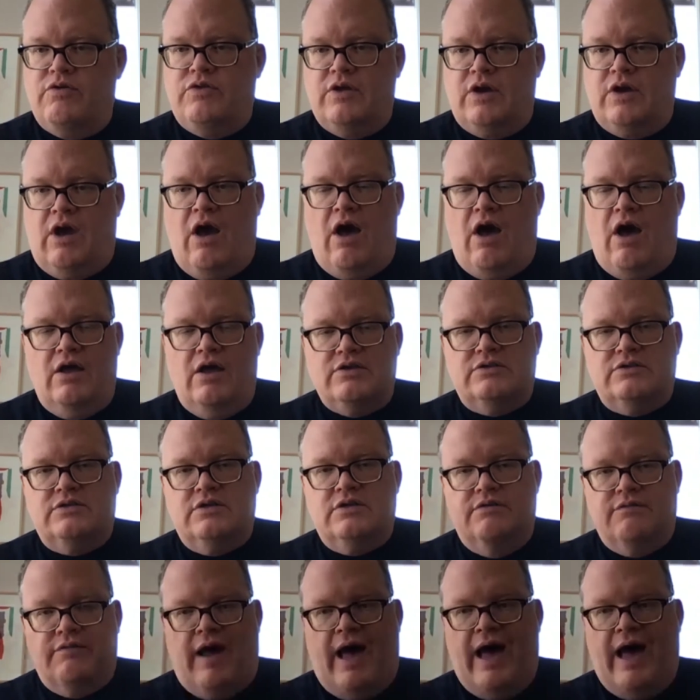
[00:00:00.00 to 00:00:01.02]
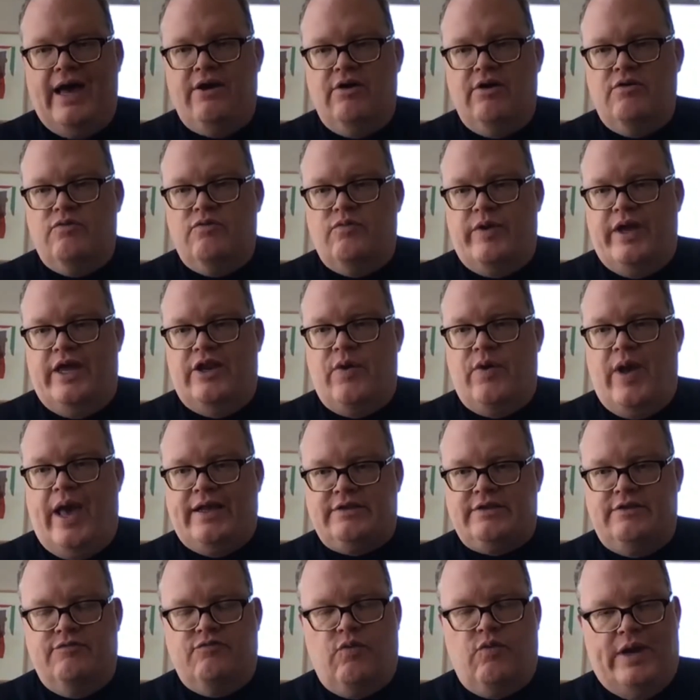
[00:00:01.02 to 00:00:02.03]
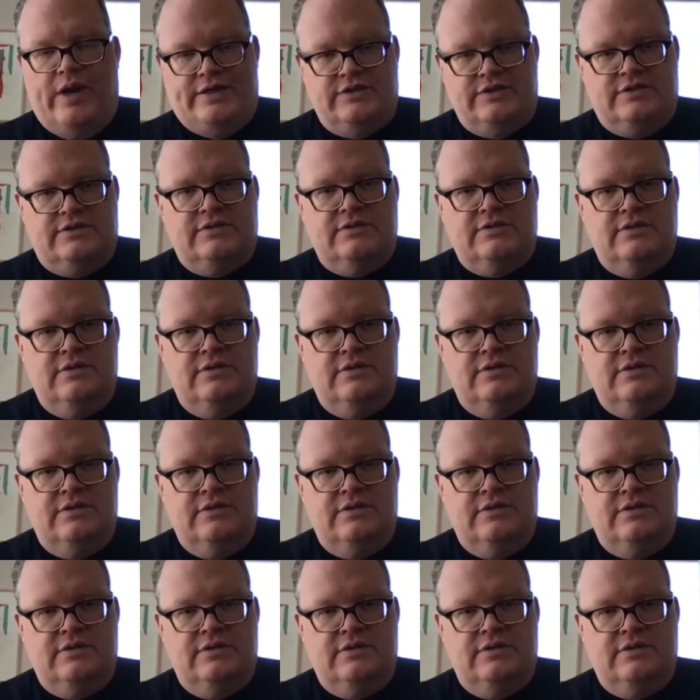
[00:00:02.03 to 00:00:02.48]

the costs of higher radioactive waste